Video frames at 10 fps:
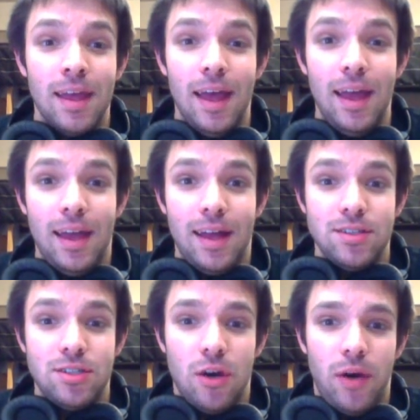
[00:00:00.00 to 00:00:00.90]
And
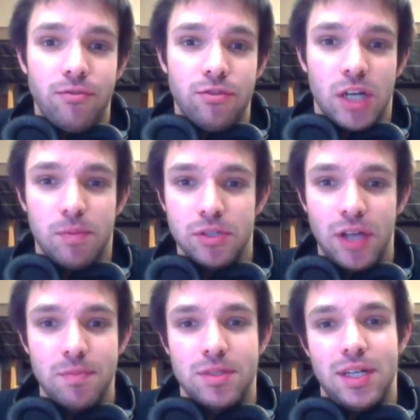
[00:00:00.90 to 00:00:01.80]
so after a couple of
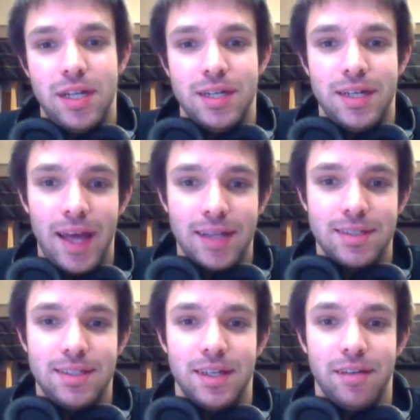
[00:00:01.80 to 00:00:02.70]
times sending into
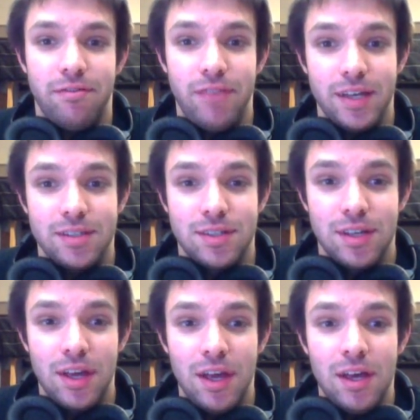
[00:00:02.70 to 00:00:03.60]
Texas to get it fixed,
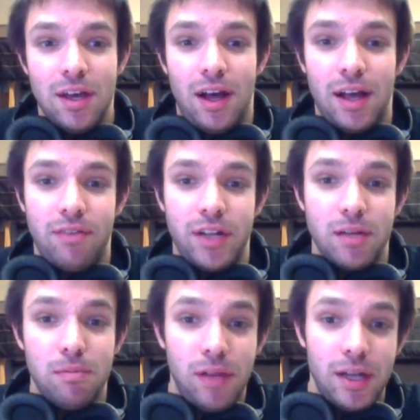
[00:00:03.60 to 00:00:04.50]
I finally
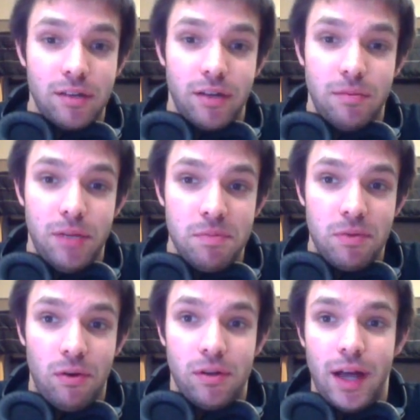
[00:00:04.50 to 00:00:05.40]
complained to the right
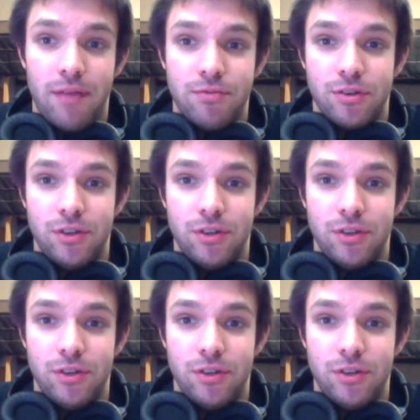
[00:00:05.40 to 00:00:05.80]
people, and after,